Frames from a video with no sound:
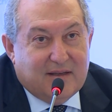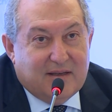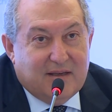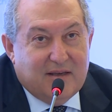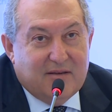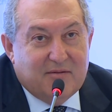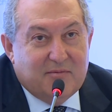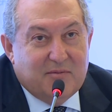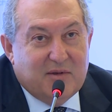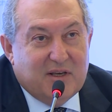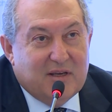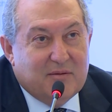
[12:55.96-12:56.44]

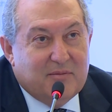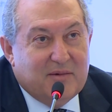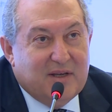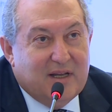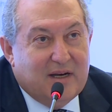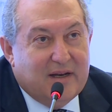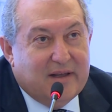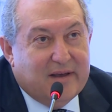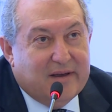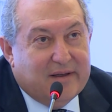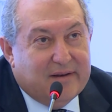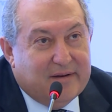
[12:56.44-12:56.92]
give me $1
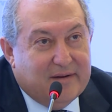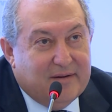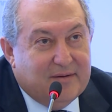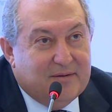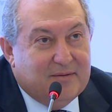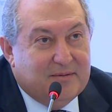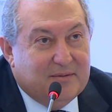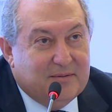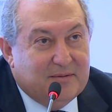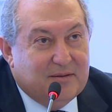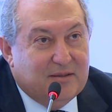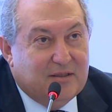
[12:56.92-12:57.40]
million.
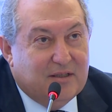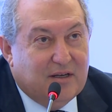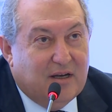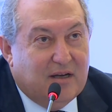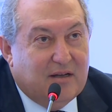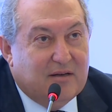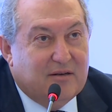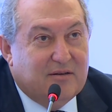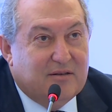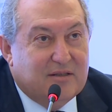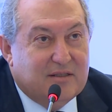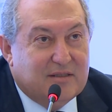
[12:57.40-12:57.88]

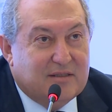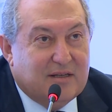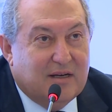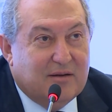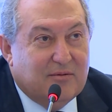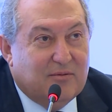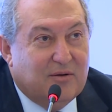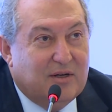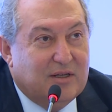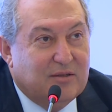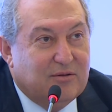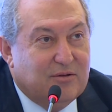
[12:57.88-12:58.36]
I
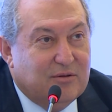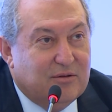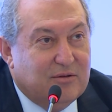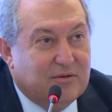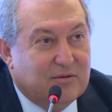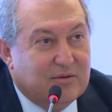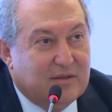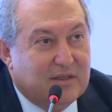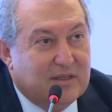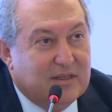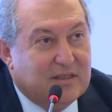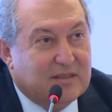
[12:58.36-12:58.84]
want to
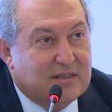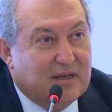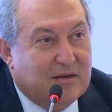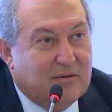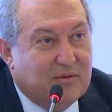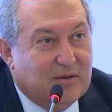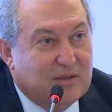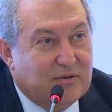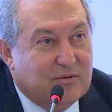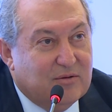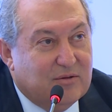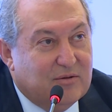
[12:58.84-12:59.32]
do this, I
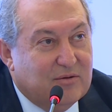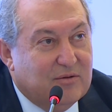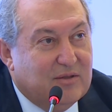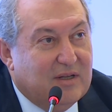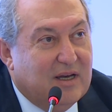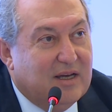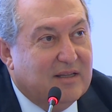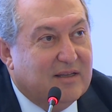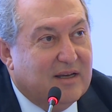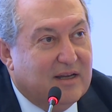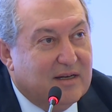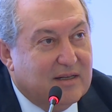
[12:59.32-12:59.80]
want to do
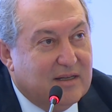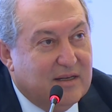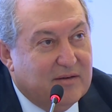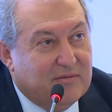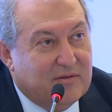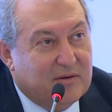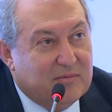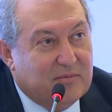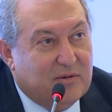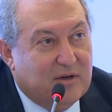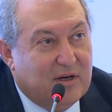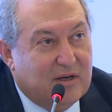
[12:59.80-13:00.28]
that, I'll
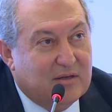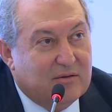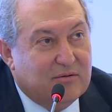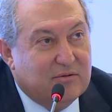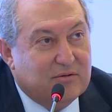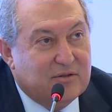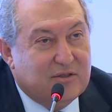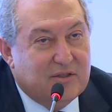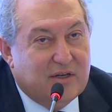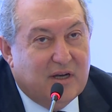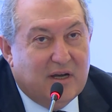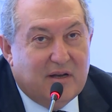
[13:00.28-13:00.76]
give a part
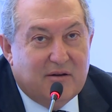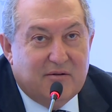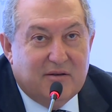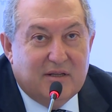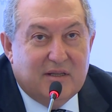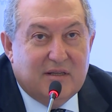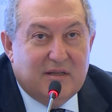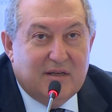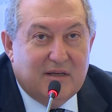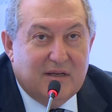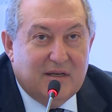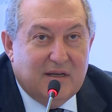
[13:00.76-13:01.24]
to
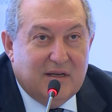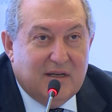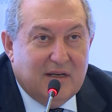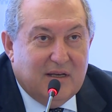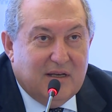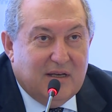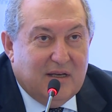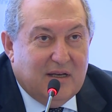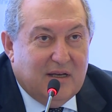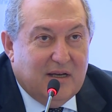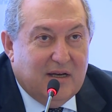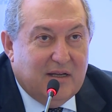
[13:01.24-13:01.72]
charity.
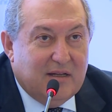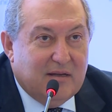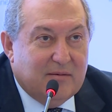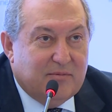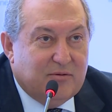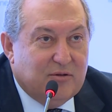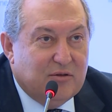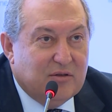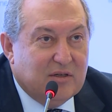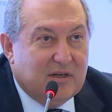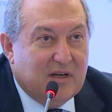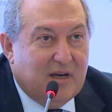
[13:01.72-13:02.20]
And a
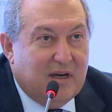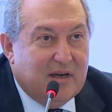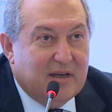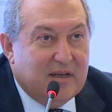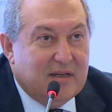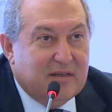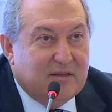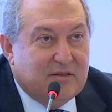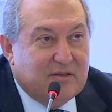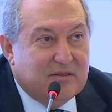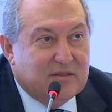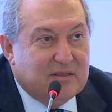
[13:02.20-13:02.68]
poor guy
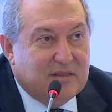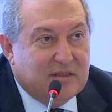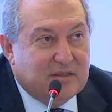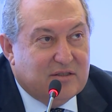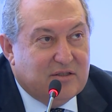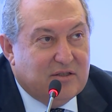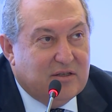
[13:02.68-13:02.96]
enters the